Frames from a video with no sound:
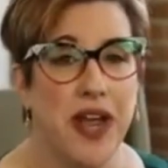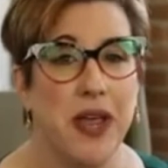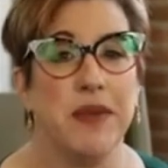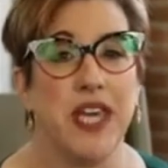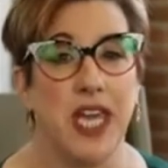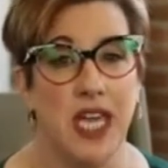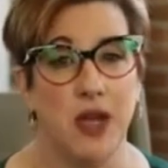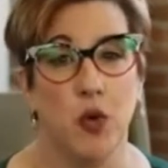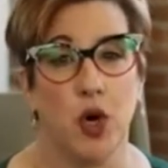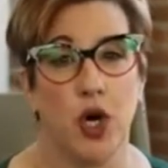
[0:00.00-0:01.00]
am
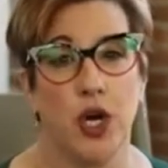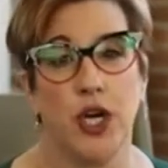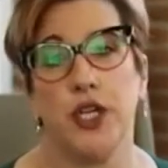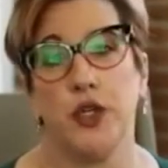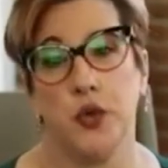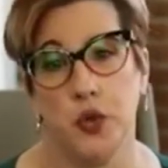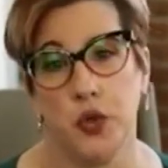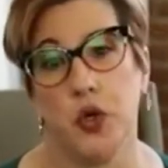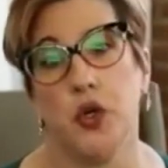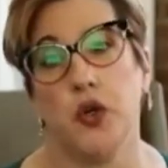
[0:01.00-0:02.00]
keyword
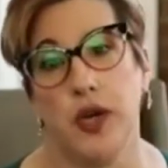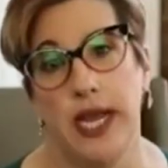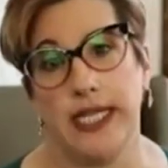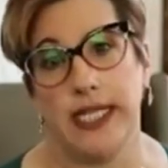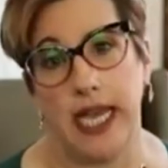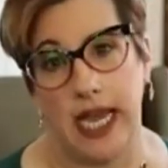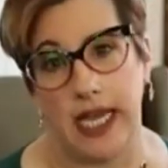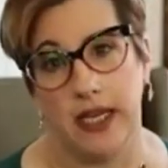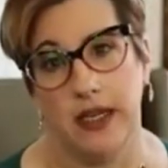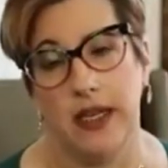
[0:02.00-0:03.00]
tool crazy.